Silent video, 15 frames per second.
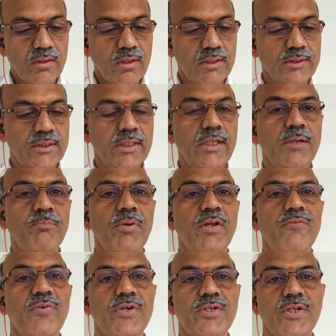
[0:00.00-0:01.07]
Trustee and
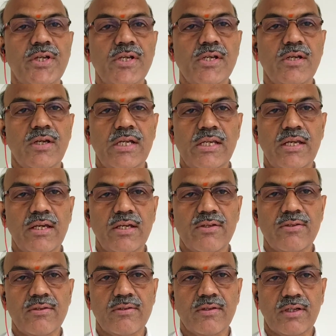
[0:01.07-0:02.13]
beneficiary in
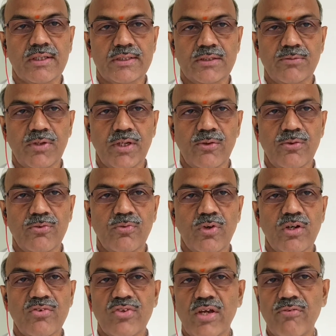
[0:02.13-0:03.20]
case the customer gives
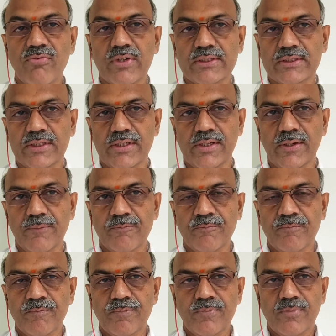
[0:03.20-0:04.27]
for safe custody
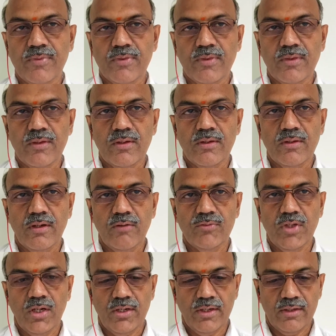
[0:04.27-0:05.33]
of
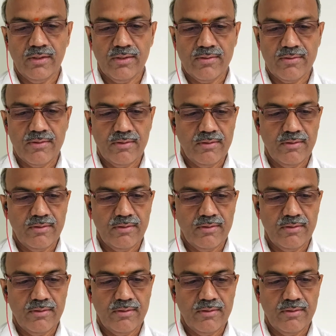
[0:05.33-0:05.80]
the articles.